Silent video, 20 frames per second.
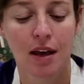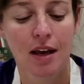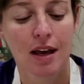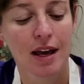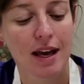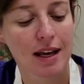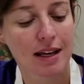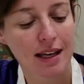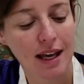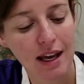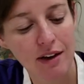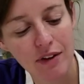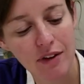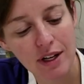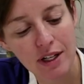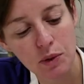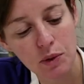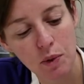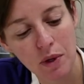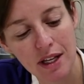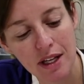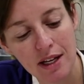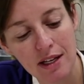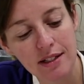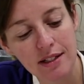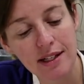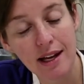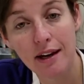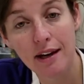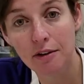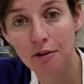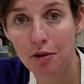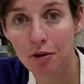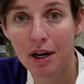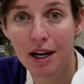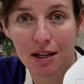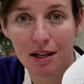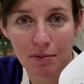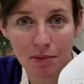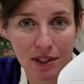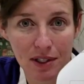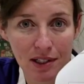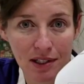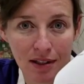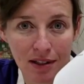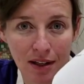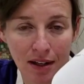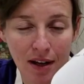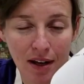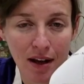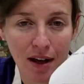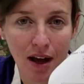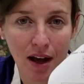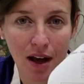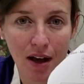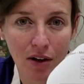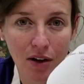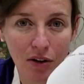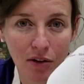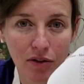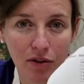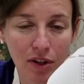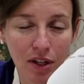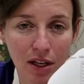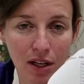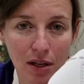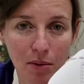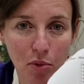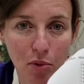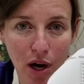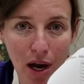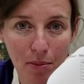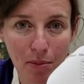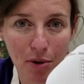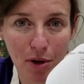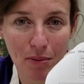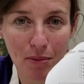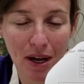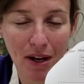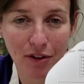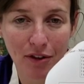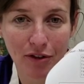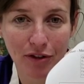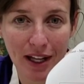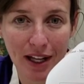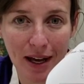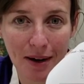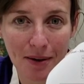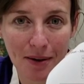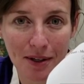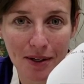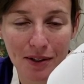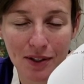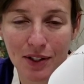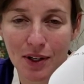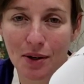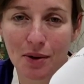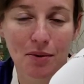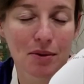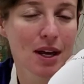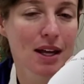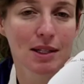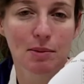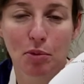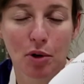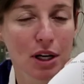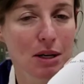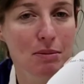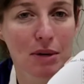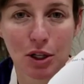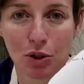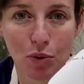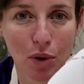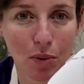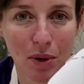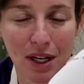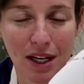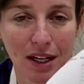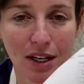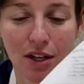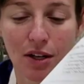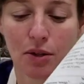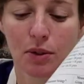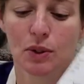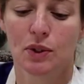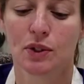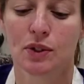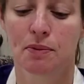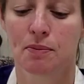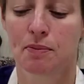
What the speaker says: It gave us within 10 grams of the proper amount of flour, so that's pretty much what we can use.